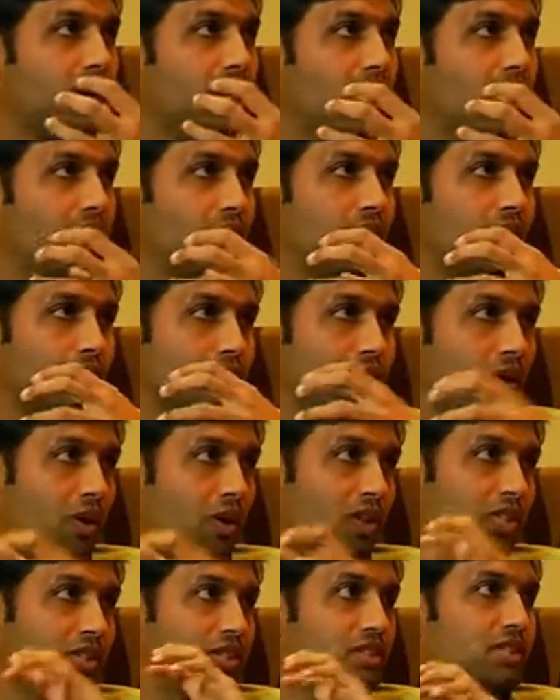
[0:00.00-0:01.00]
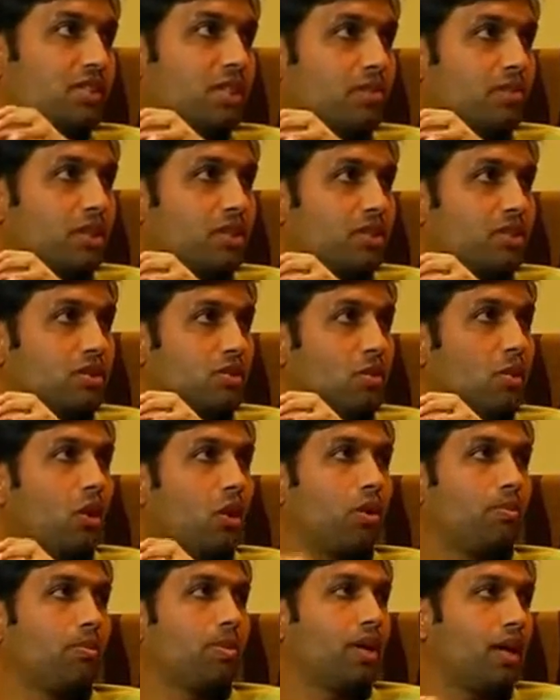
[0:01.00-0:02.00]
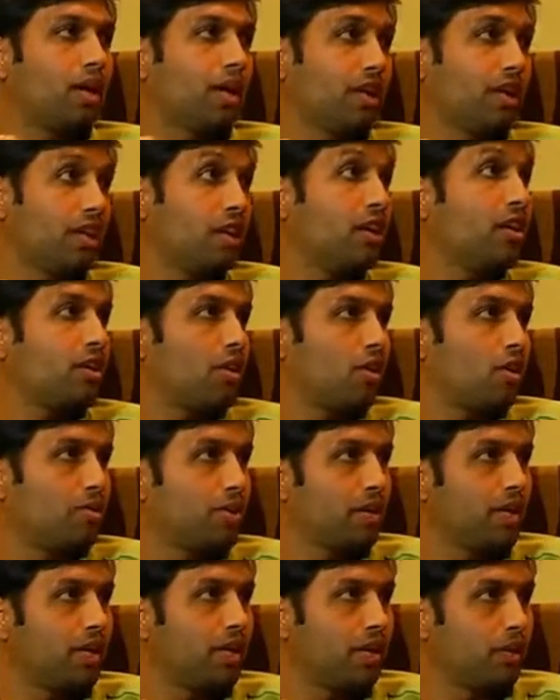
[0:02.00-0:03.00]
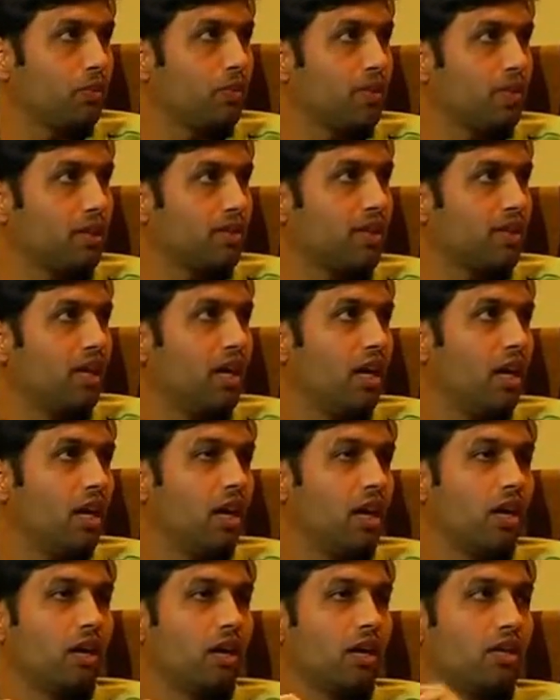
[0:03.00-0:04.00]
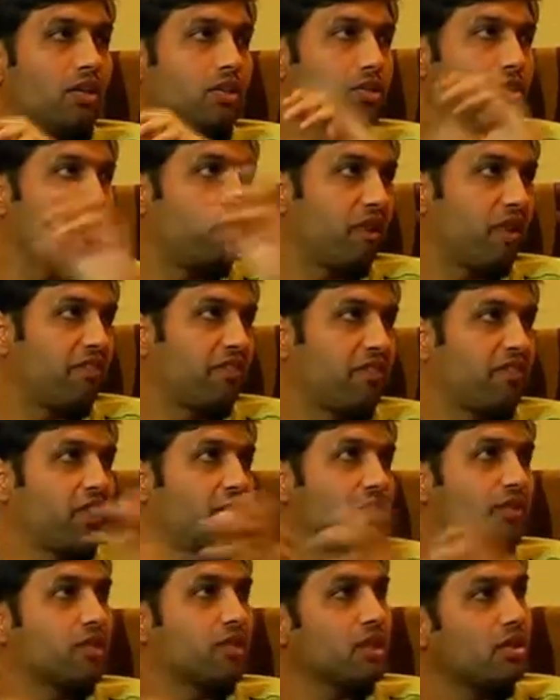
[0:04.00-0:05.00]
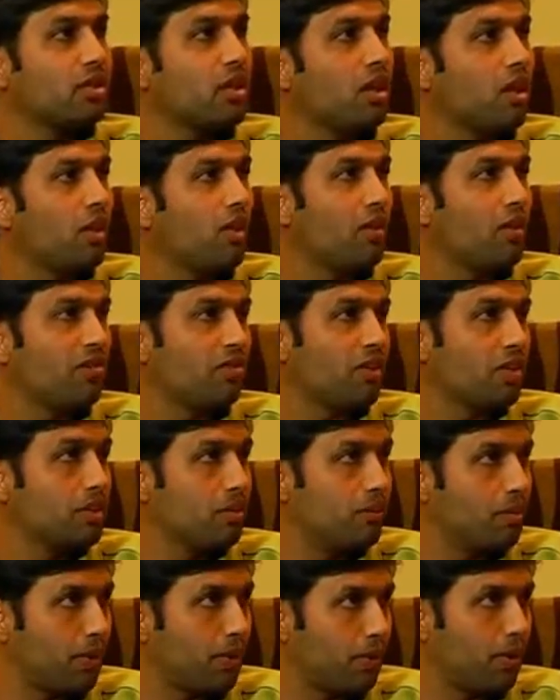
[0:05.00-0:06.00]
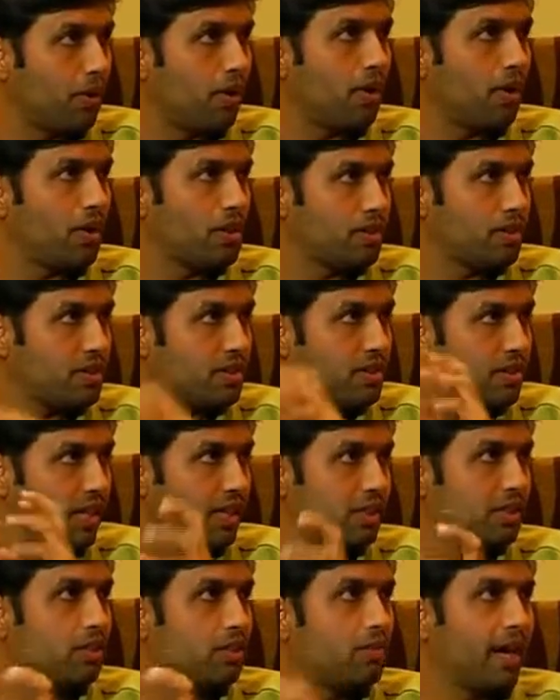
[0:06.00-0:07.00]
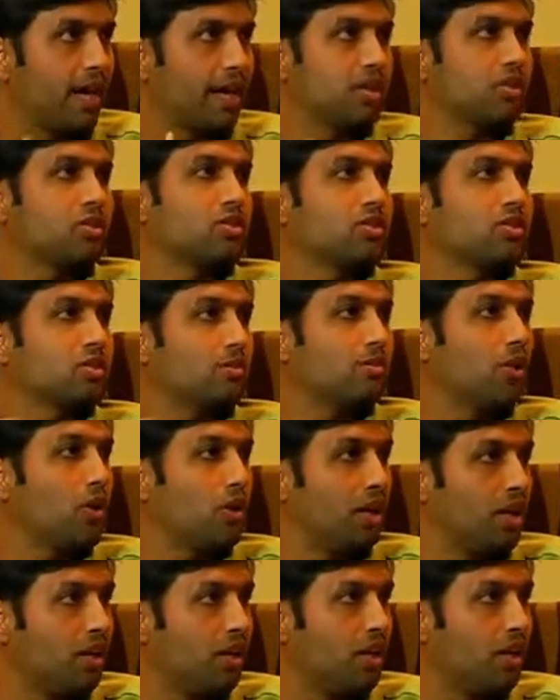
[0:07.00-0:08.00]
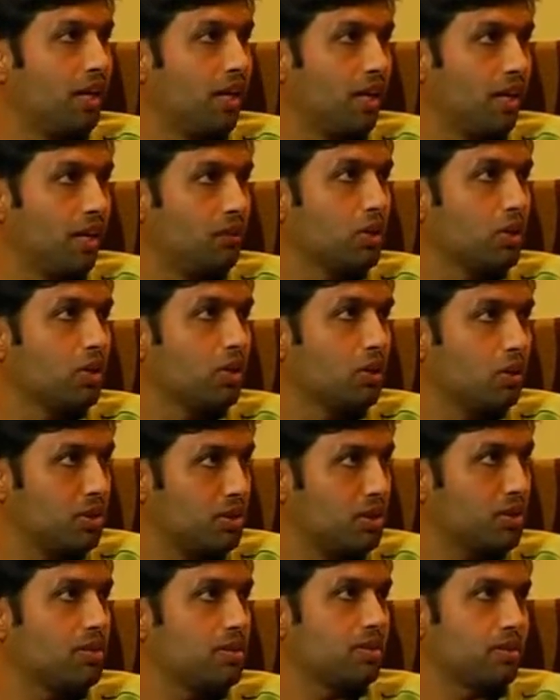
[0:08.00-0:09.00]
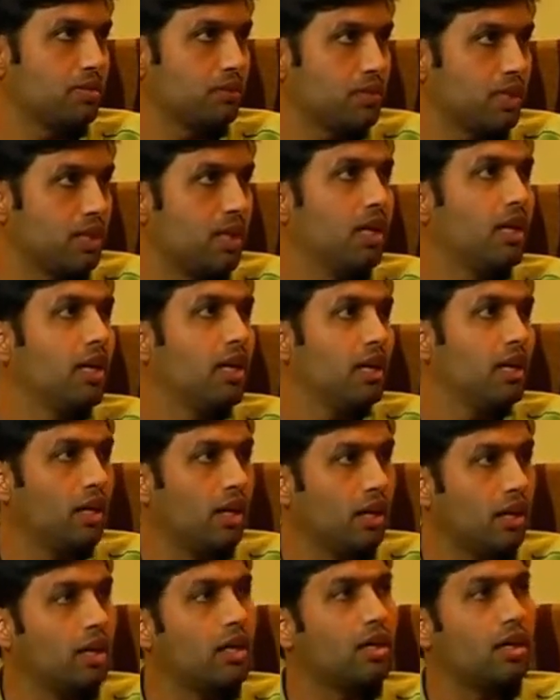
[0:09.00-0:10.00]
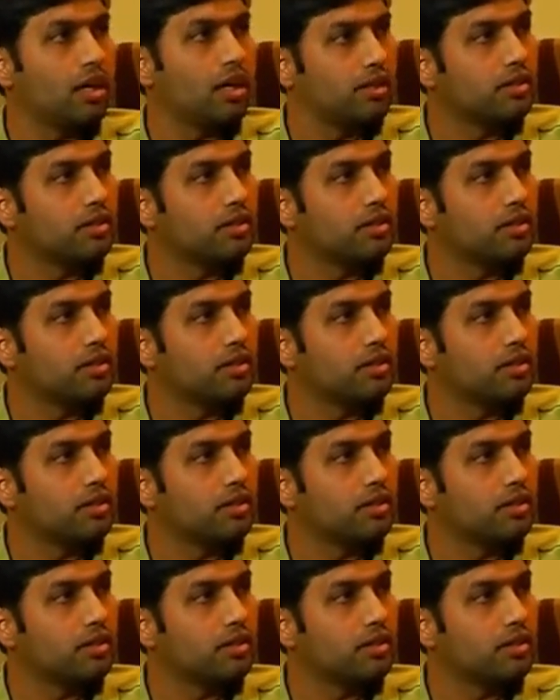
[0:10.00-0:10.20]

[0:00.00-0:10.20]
then your system is interoperating with Swift and with a lot of other protocols inside the bank. So it's about integrating with those systems and